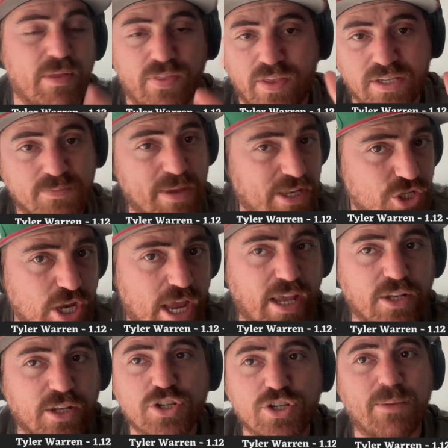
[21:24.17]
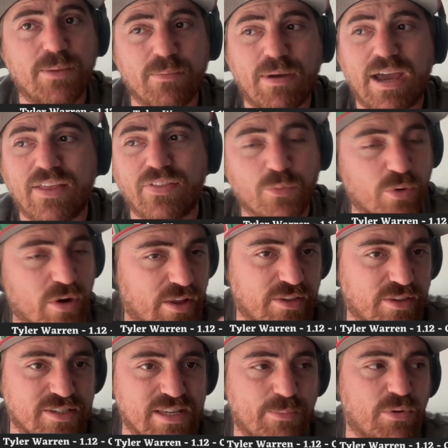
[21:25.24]
and this may change, keep in mind that we're on
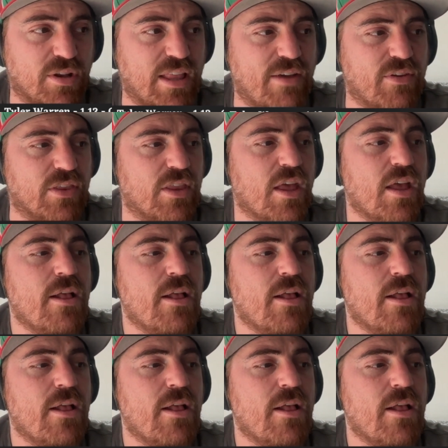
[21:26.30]
December 11th.